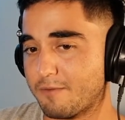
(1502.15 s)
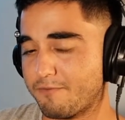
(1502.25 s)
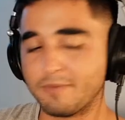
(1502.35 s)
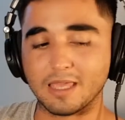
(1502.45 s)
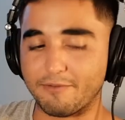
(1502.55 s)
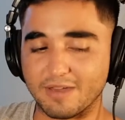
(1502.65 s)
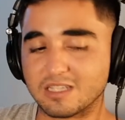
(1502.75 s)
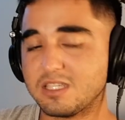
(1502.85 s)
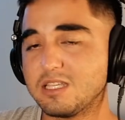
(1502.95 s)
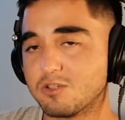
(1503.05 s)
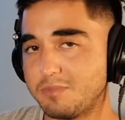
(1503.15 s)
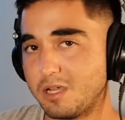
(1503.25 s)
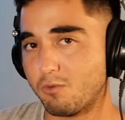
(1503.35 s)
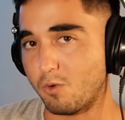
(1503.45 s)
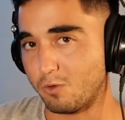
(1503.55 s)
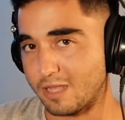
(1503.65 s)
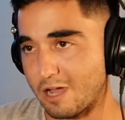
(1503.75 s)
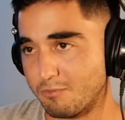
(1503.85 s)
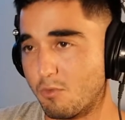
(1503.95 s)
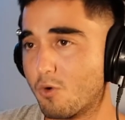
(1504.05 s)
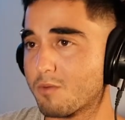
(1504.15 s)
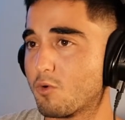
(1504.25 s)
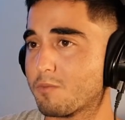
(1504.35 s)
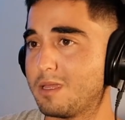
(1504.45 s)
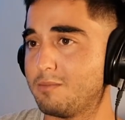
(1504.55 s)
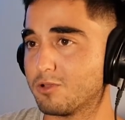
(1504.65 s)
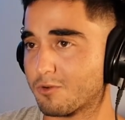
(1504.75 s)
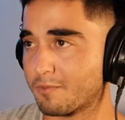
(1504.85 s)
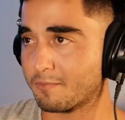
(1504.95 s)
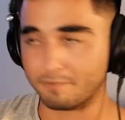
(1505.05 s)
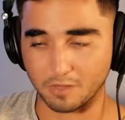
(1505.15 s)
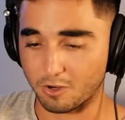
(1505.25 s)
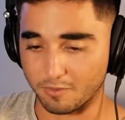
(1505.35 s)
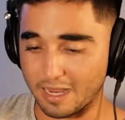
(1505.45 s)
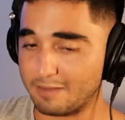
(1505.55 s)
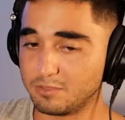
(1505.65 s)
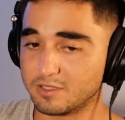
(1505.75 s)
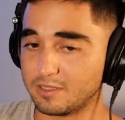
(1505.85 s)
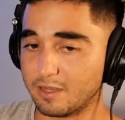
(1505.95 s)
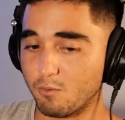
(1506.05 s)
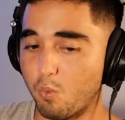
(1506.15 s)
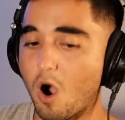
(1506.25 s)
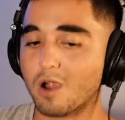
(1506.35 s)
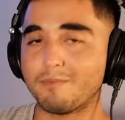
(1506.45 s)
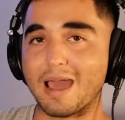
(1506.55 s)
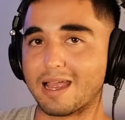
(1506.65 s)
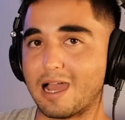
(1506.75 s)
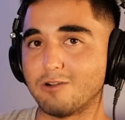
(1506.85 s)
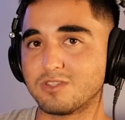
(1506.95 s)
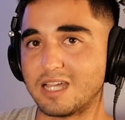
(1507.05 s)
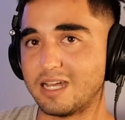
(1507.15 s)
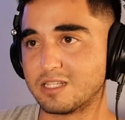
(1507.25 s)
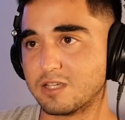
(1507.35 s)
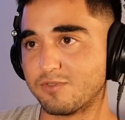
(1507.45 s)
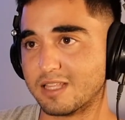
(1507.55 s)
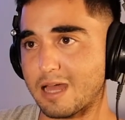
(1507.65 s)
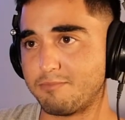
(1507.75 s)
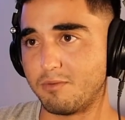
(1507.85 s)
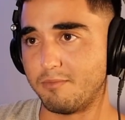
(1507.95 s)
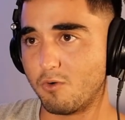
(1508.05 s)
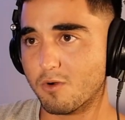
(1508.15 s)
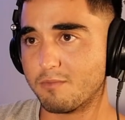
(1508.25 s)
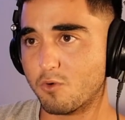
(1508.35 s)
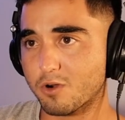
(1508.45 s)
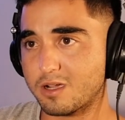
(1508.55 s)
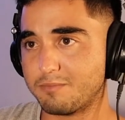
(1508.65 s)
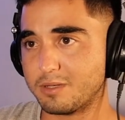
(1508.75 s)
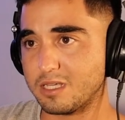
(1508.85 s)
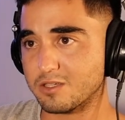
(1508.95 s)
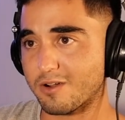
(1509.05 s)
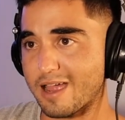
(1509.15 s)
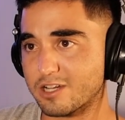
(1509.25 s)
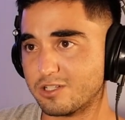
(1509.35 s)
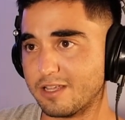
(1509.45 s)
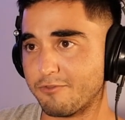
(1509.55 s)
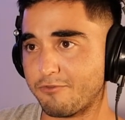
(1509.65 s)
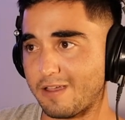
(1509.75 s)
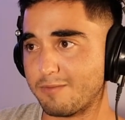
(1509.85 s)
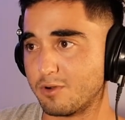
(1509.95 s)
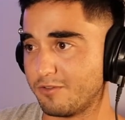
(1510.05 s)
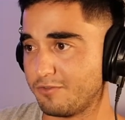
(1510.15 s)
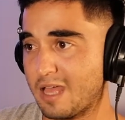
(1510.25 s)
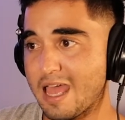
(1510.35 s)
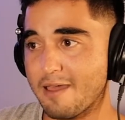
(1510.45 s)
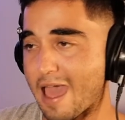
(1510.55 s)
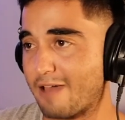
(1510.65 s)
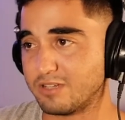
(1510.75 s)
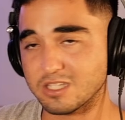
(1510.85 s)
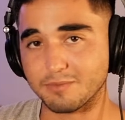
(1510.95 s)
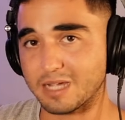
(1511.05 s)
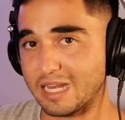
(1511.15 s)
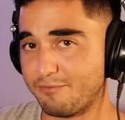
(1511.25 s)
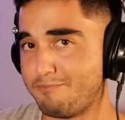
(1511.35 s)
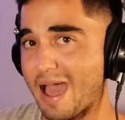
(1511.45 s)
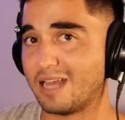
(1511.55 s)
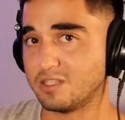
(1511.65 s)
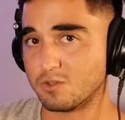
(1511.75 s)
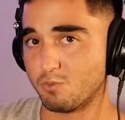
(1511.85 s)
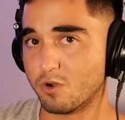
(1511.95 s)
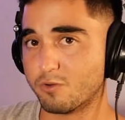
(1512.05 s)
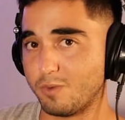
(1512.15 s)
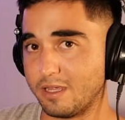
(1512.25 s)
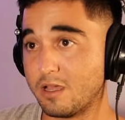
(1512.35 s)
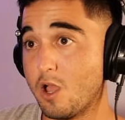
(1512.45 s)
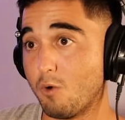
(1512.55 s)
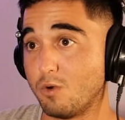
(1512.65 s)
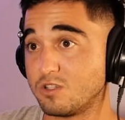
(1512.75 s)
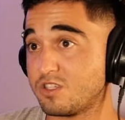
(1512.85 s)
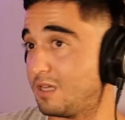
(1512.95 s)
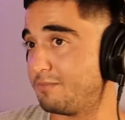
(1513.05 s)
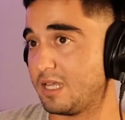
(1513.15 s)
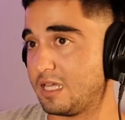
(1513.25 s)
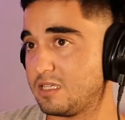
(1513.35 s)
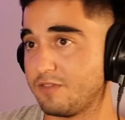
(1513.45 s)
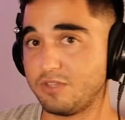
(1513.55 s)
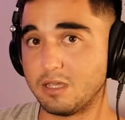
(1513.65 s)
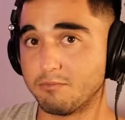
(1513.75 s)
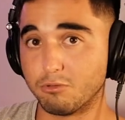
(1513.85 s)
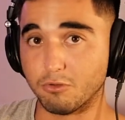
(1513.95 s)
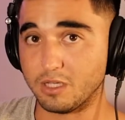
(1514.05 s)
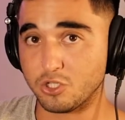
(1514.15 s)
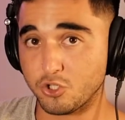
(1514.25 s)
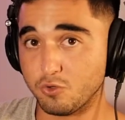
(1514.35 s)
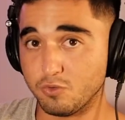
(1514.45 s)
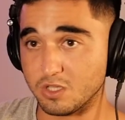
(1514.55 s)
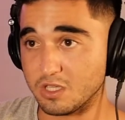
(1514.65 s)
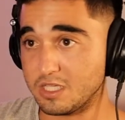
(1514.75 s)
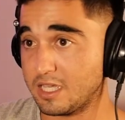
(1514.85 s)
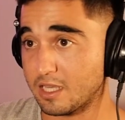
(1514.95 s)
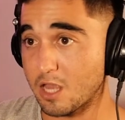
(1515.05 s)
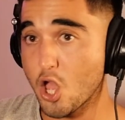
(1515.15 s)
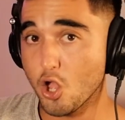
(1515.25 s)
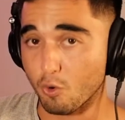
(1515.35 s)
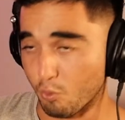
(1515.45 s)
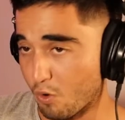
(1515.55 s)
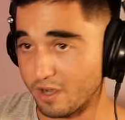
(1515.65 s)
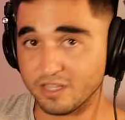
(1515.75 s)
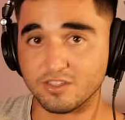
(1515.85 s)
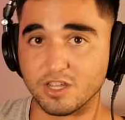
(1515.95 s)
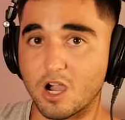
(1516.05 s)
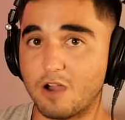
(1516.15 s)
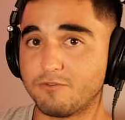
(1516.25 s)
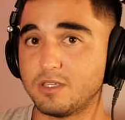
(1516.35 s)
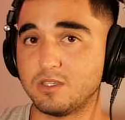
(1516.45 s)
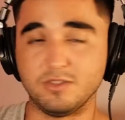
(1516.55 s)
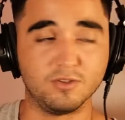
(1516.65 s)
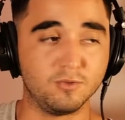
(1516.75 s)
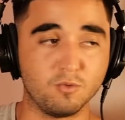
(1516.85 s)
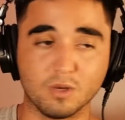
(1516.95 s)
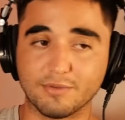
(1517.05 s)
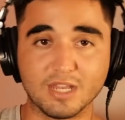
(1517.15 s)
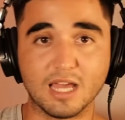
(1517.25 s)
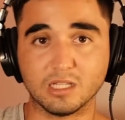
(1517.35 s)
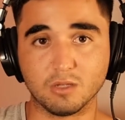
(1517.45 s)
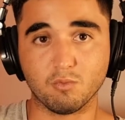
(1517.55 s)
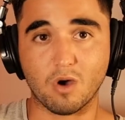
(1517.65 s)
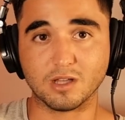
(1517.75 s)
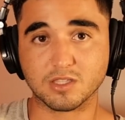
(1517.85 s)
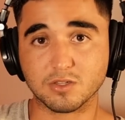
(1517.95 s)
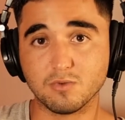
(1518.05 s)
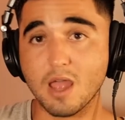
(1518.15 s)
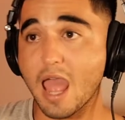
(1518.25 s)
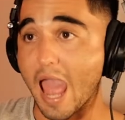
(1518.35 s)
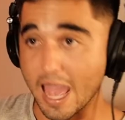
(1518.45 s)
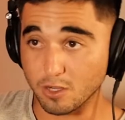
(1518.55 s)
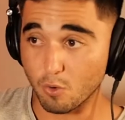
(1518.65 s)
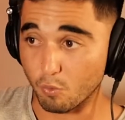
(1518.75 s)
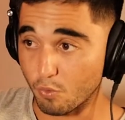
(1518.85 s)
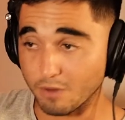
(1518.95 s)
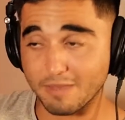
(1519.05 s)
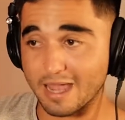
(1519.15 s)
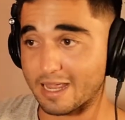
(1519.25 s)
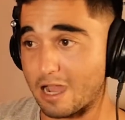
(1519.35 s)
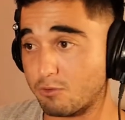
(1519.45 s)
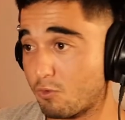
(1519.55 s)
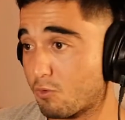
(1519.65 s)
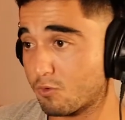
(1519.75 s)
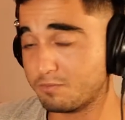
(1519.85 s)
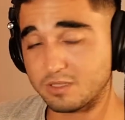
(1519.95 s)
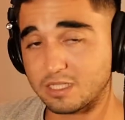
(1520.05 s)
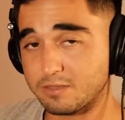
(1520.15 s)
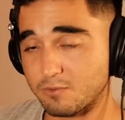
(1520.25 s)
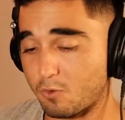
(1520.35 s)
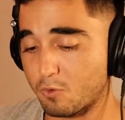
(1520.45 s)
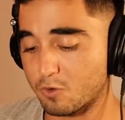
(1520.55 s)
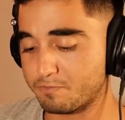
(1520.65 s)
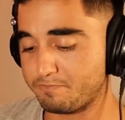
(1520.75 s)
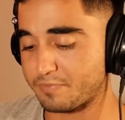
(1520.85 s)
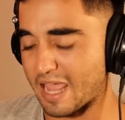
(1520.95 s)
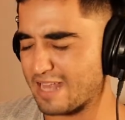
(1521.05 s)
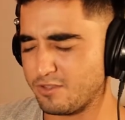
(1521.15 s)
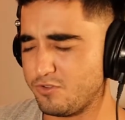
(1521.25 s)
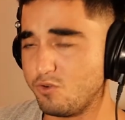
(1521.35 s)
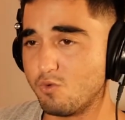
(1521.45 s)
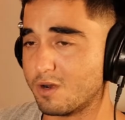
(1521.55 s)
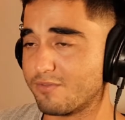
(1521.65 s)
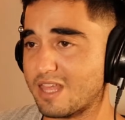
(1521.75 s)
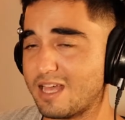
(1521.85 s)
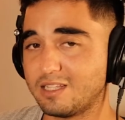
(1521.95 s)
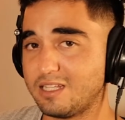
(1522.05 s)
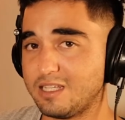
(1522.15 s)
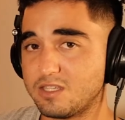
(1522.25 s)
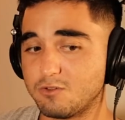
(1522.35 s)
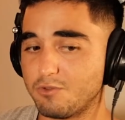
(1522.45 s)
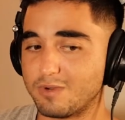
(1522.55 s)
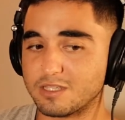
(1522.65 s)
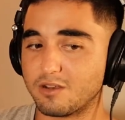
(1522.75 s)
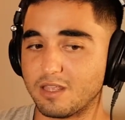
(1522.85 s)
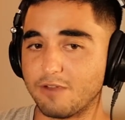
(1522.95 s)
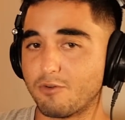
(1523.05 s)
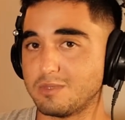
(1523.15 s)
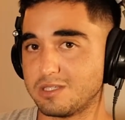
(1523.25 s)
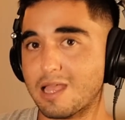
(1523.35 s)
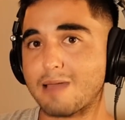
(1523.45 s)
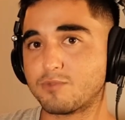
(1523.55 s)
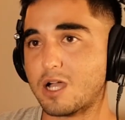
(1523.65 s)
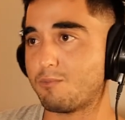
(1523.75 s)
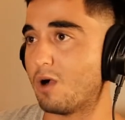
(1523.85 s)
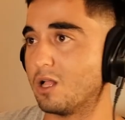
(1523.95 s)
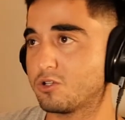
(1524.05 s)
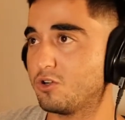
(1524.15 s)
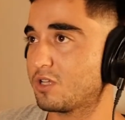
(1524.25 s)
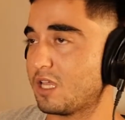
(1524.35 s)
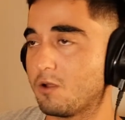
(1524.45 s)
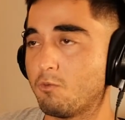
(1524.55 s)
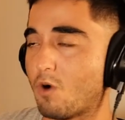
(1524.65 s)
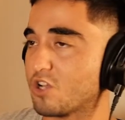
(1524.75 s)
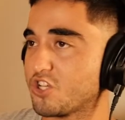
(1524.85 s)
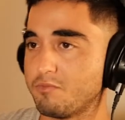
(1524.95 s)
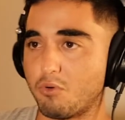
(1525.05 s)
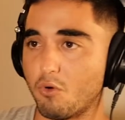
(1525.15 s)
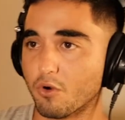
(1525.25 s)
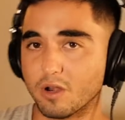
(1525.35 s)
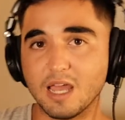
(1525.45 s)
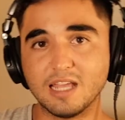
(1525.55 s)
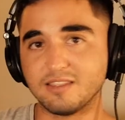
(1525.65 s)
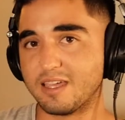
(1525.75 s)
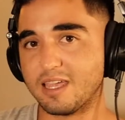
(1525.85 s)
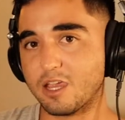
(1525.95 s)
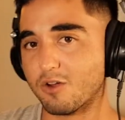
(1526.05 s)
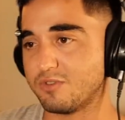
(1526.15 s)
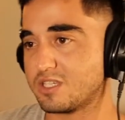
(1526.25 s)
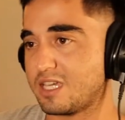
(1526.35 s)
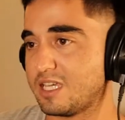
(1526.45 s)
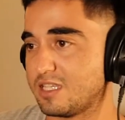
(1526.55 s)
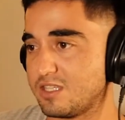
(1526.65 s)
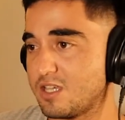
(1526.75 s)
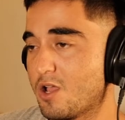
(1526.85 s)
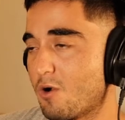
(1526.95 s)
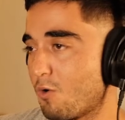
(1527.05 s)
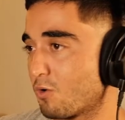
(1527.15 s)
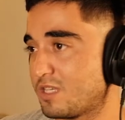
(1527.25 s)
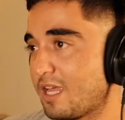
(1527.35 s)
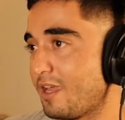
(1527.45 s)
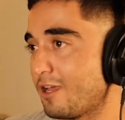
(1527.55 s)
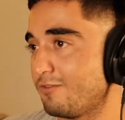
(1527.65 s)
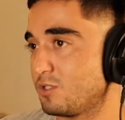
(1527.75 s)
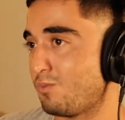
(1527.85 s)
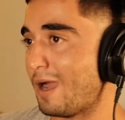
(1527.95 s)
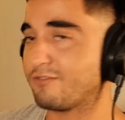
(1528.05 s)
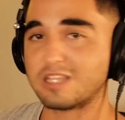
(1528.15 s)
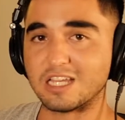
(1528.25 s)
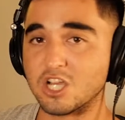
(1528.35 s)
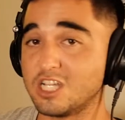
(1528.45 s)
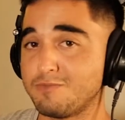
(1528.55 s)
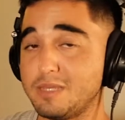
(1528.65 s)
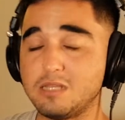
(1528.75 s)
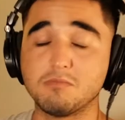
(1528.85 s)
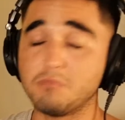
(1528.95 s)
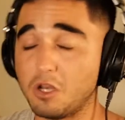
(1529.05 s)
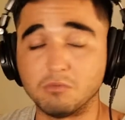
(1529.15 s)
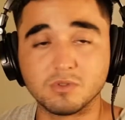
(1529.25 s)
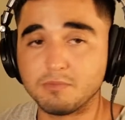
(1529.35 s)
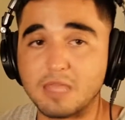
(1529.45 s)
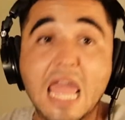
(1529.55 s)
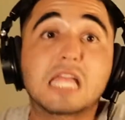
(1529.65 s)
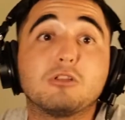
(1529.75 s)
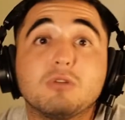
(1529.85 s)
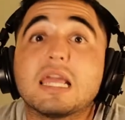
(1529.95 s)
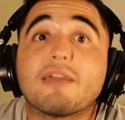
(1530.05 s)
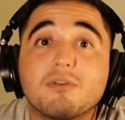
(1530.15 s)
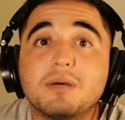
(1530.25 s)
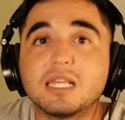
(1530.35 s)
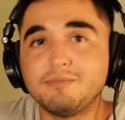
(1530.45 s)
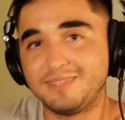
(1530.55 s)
Yeah, vaccines are being rolled out. More and more people are able to like walk back outside and stuff like that. But more and more companies are actually in favor of having some kind of balanced work week, where some days, if the employee chooses, he can run into the office, do whatever the hell he wants to, and run back out, or and do whatever the hell he needs to the rest of the day from his laptop while cooking, watching porn, taking care of his kids, or taking care of his wife slash husband, including everybody.